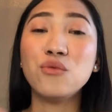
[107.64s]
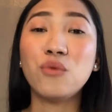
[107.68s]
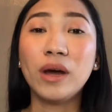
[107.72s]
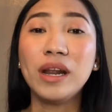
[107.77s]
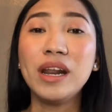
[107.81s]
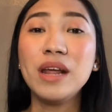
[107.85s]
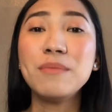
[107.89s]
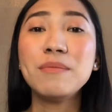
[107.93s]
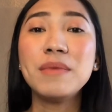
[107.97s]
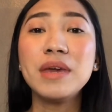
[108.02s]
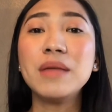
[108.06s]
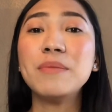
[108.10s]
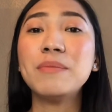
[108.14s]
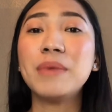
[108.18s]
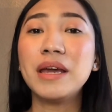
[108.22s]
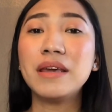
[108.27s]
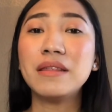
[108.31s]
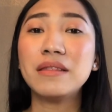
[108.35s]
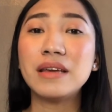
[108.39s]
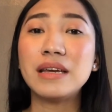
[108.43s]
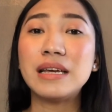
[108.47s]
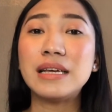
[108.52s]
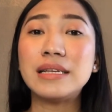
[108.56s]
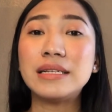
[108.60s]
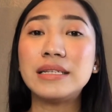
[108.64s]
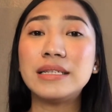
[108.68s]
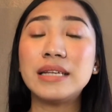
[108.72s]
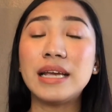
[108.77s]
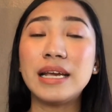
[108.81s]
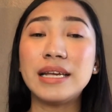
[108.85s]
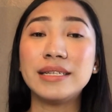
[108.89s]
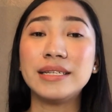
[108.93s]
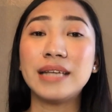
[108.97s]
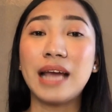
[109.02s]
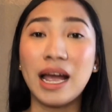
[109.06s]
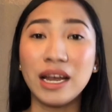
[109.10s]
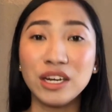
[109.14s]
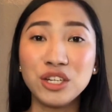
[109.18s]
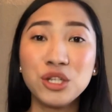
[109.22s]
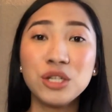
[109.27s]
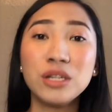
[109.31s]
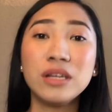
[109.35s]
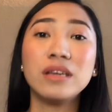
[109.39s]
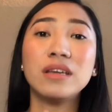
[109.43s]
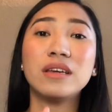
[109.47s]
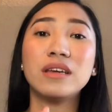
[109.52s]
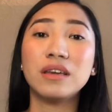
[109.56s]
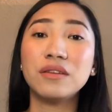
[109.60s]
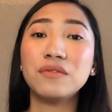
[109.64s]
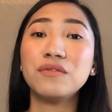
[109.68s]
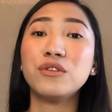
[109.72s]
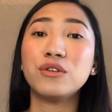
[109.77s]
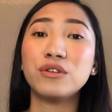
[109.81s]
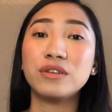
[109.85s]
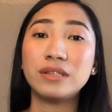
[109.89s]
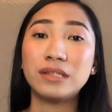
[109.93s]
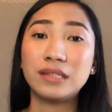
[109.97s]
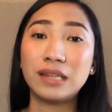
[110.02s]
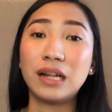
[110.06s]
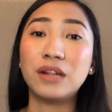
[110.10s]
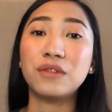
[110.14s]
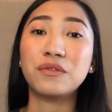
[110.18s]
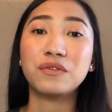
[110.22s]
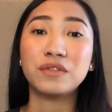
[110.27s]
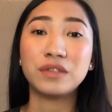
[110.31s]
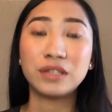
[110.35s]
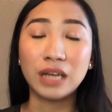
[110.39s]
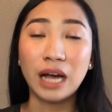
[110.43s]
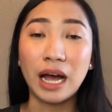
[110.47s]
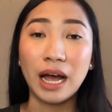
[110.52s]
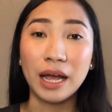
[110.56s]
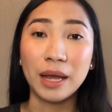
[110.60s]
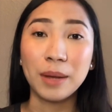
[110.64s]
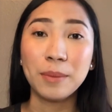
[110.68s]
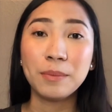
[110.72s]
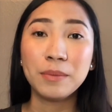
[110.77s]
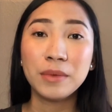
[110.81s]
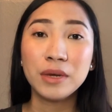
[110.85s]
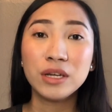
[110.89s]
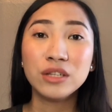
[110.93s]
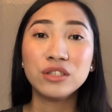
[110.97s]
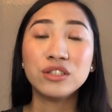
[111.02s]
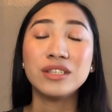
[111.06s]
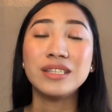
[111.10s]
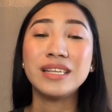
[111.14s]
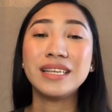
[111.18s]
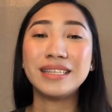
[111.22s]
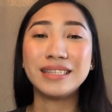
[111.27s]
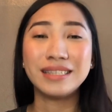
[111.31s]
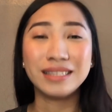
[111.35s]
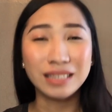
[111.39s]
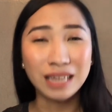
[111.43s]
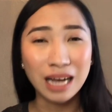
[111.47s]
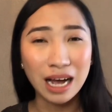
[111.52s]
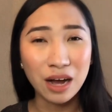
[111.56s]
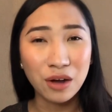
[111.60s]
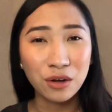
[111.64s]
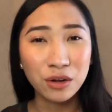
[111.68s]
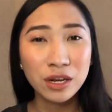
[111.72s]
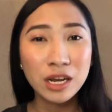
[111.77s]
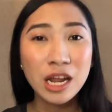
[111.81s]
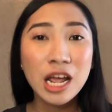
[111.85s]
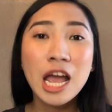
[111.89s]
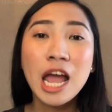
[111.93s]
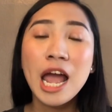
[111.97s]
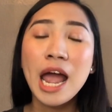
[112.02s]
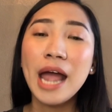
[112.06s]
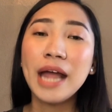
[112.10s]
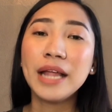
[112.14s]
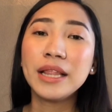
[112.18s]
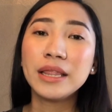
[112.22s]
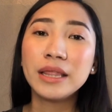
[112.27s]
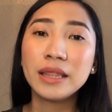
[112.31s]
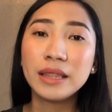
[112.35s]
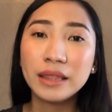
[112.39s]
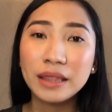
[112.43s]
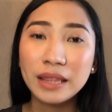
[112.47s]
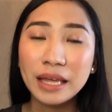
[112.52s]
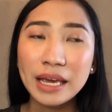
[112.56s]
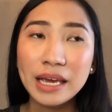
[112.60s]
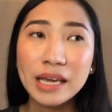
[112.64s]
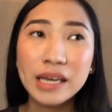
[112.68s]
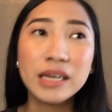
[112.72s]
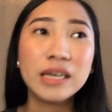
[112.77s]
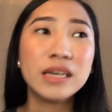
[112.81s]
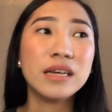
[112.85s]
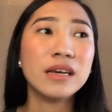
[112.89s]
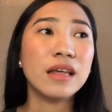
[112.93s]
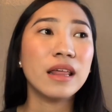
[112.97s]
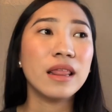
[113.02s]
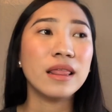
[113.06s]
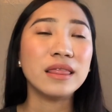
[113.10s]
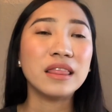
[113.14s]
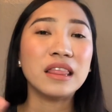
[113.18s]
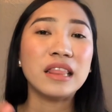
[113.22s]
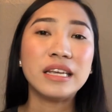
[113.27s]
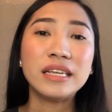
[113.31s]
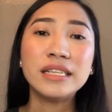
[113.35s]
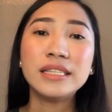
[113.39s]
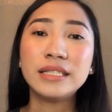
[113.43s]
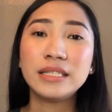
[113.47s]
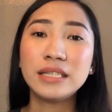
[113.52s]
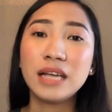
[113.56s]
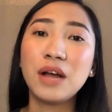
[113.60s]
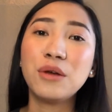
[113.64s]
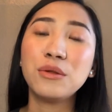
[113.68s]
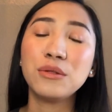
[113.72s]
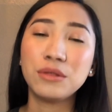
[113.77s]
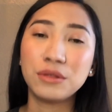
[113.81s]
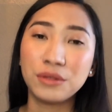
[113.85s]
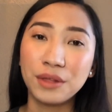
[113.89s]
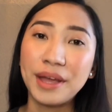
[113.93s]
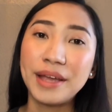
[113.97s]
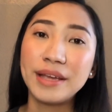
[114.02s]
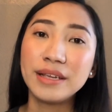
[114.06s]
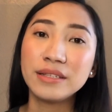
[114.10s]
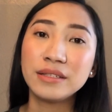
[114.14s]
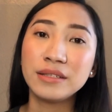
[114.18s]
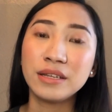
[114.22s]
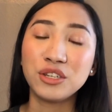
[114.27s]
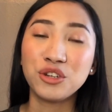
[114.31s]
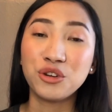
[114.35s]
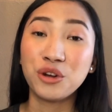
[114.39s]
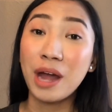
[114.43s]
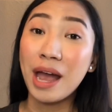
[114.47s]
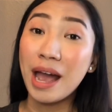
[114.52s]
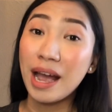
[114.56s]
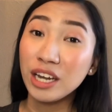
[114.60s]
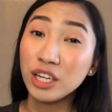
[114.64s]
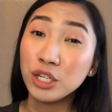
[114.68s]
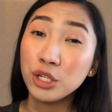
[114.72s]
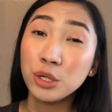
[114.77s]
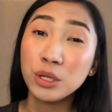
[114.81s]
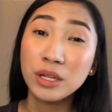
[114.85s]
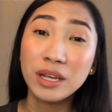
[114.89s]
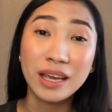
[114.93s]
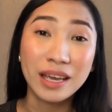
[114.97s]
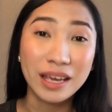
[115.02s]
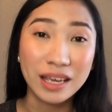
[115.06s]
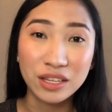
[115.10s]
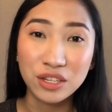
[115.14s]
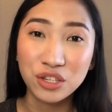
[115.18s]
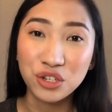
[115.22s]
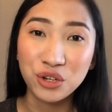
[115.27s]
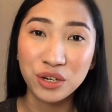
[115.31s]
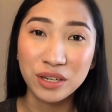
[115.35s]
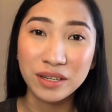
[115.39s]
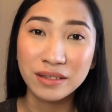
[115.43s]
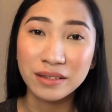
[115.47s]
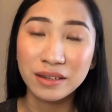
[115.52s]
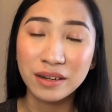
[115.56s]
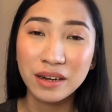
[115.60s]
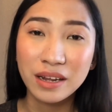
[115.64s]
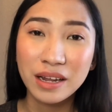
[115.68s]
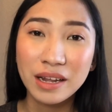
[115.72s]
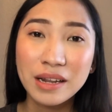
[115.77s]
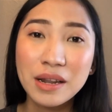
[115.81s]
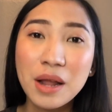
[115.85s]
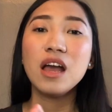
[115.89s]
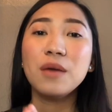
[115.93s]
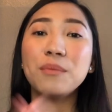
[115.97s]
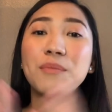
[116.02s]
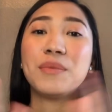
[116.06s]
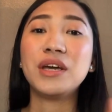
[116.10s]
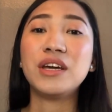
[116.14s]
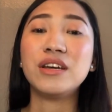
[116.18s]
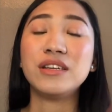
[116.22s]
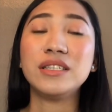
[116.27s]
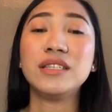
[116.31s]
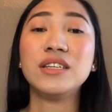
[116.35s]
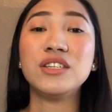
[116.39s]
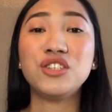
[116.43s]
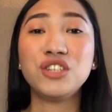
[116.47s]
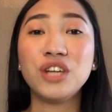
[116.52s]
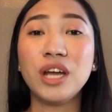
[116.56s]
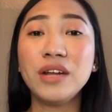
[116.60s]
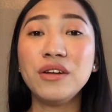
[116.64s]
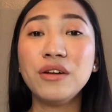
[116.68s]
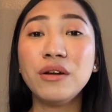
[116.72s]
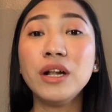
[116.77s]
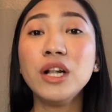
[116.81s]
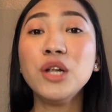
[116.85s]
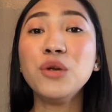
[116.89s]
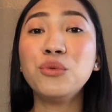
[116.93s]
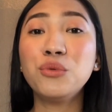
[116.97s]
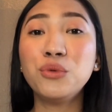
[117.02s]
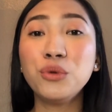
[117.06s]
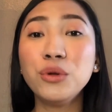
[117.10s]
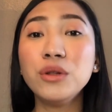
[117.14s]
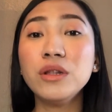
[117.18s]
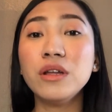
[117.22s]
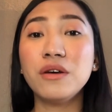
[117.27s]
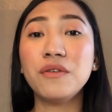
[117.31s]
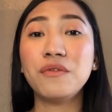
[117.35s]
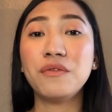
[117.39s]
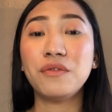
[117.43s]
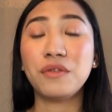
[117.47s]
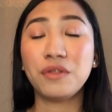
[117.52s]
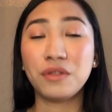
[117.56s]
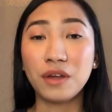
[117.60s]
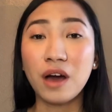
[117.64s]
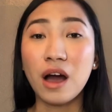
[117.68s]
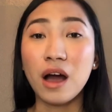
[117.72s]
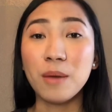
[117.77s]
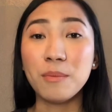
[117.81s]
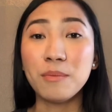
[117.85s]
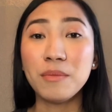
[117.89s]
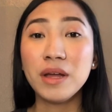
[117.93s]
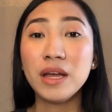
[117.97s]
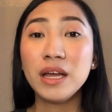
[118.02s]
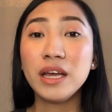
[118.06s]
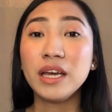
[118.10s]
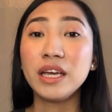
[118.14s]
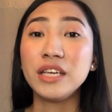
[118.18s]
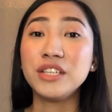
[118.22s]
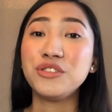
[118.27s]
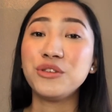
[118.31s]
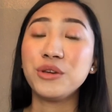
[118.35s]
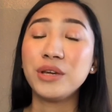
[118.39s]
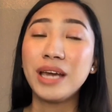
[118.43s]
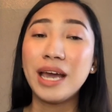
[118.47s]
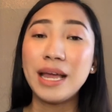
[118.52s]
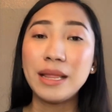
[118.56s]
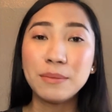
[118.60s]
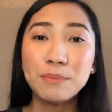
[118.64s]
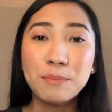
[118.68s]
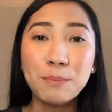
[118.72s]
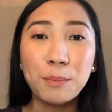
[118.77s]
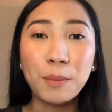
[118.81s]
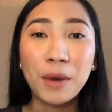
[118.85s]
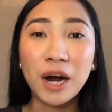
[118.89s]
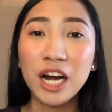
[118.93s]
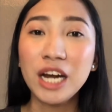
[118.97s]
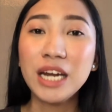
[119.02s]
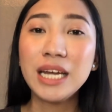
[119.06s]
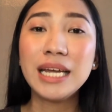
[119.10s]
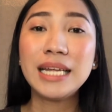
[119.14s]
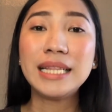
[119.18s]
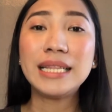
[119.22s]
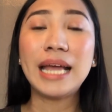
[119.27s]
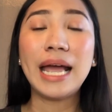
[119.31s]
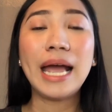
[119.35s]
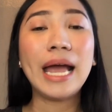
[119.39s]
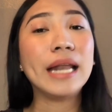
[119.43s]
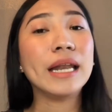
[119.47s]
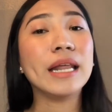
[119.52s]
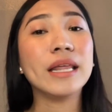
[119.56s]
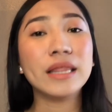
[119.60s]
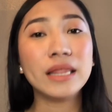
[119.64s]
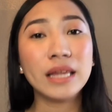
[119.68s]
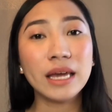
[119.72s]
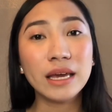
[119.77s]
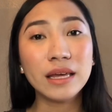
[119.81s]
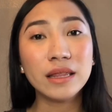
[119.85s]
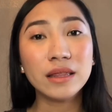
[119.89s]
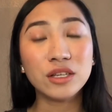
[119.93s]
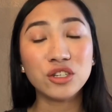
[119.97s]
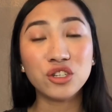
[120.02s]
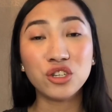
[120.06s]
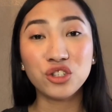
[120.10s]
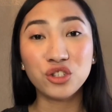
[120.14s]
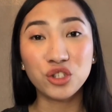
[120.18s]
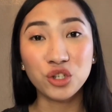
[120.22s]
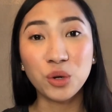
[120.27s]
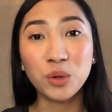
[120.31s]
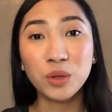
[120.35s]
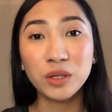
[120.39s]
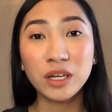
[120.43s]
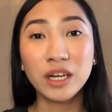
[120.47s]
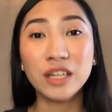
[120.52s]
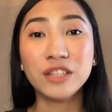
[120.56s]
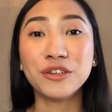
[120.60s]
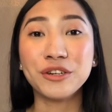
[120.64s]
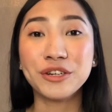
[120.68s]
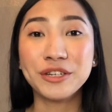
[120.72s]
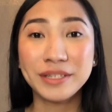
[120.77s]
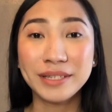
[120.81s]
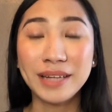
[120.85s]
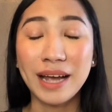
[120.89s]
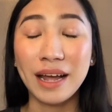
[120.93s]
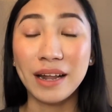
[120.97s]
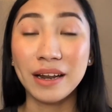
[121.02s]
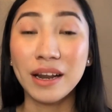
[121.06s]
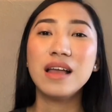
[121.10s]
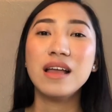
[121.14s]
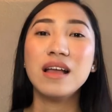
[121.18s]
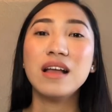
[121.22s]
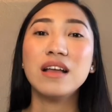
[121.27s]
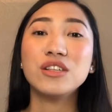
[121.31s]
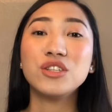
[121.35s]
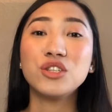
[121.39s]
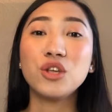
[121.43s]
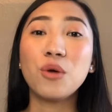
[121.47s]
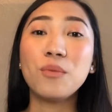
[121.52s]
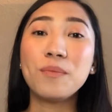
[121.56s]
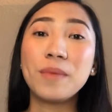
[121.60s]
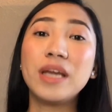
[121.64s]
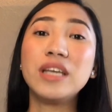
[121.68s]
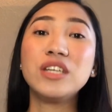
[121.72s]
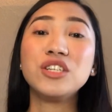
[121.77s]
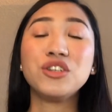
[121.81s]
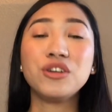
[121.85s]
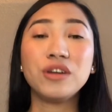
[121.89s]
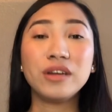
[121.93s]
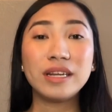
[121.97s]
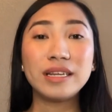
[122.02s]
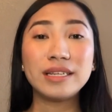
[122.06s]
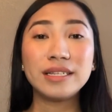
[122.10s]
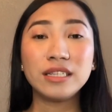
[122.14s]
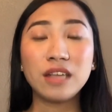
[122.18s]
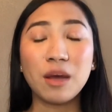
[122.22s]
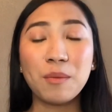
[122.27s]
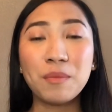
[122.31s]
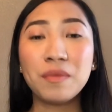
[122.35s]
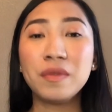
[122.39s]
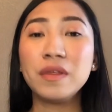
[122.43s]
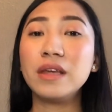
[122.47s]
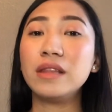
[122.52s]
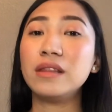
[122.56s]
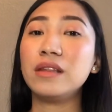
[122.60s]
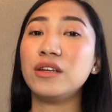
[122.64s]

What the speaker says: I mean by this is actually give yourself time to sit down and think, list down things that you're actually interested in, because the general rule of thumb is you can't market anything that you don't understand. So make sure it is something that